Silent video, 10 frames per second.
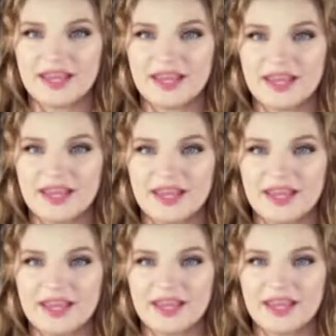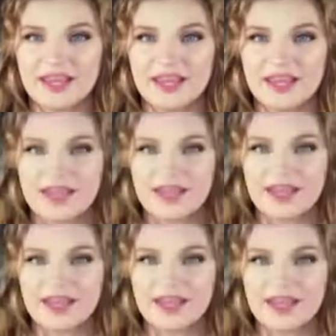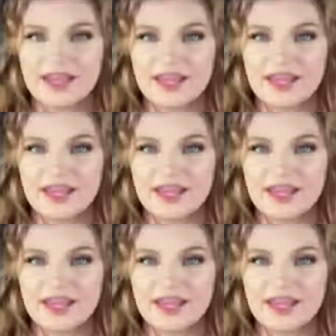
Nothing is said.